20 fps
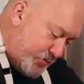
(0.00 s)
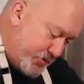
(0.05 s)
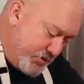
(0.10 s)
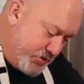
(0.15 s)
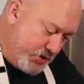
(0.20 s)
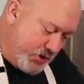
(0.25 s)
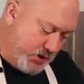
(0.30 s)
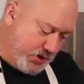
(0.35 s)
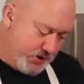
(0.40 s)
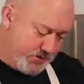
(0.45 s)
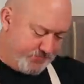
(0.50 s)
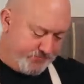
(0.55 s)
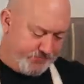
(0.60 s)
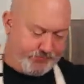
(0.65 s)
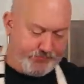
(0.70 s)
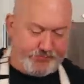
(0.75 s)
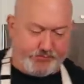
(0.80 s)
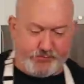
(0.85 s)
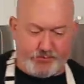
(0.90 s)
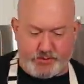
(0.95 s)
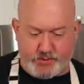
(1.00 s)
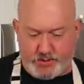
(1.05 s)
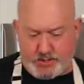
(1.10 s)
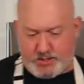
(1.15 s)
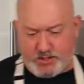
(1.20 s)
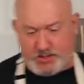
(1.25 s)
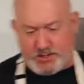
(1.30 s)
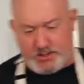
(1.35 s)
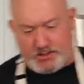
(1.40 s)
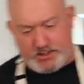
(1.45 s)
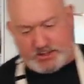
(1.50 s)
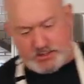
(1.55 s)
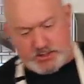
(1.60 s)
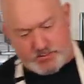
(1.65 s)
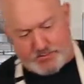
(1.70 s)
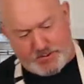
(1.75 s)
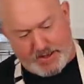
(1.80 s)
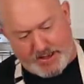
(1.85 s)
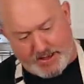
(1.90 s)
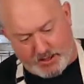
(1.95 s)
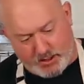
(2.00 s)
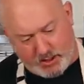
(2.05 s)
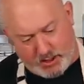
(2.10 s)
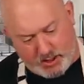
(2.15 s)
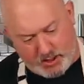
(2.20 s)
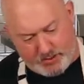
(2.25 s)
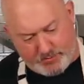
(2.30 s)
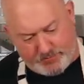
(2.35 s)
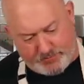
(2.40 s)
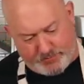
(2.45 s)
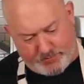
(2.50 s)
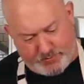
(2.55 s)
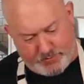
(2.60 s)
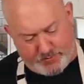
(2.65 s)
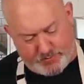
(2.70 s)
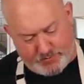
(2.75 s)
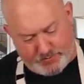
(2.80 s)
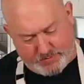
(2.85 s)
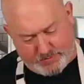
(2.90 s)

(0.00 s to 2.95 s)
machine. Get your paddle off.